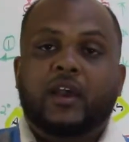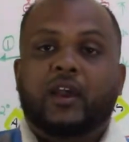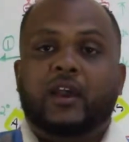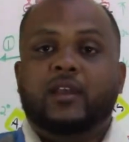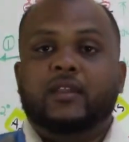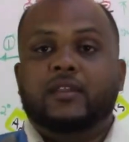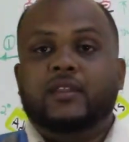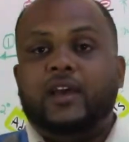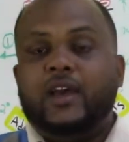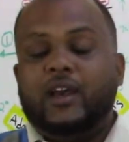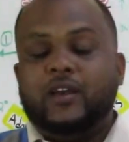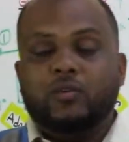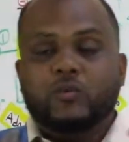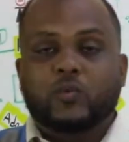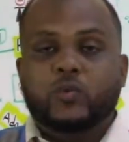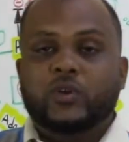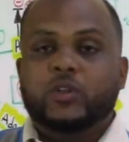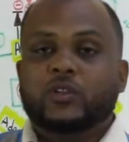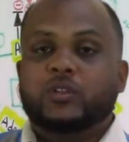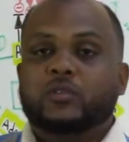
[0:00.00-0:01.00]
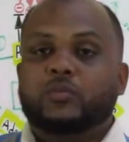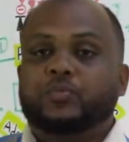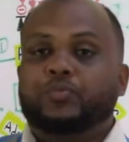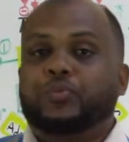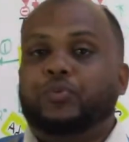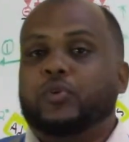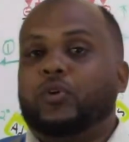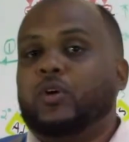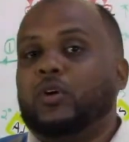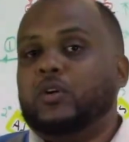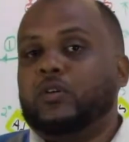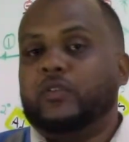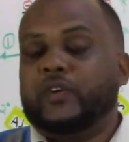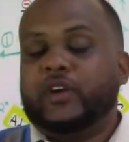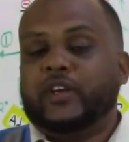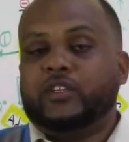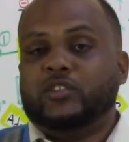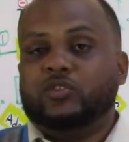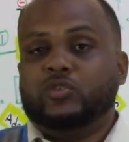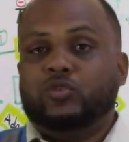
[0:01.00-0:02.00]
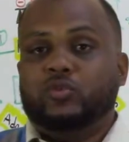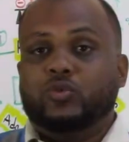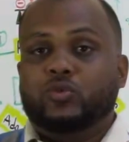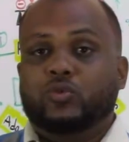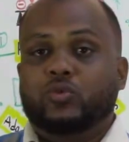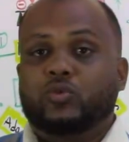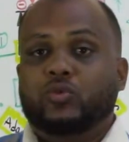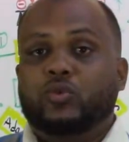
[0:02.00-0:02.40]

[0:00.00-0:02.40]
and that will progress to